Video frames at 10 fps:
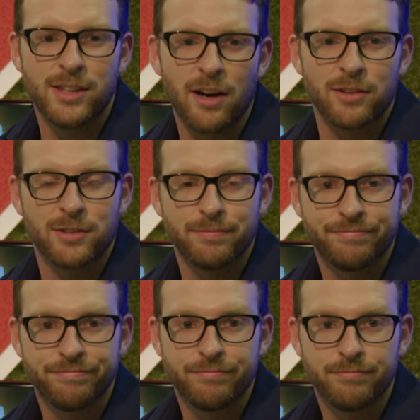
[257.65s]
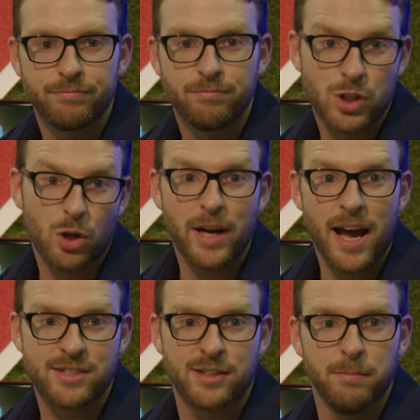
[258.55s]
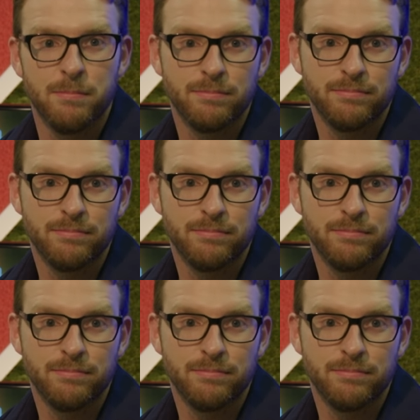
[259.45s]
does. So I asked him.